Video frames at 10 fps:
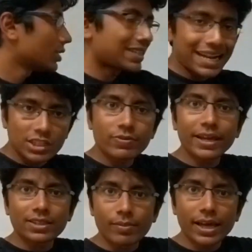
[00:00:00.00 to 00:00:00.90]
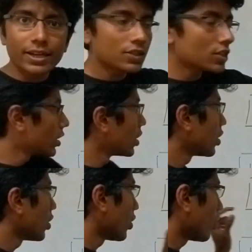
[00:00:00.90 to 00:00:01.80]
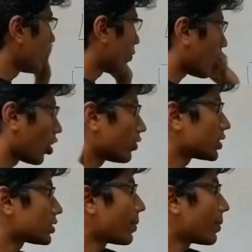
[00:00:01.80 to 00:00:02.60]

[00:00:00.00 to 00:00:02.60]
satisfying subarrays for all of the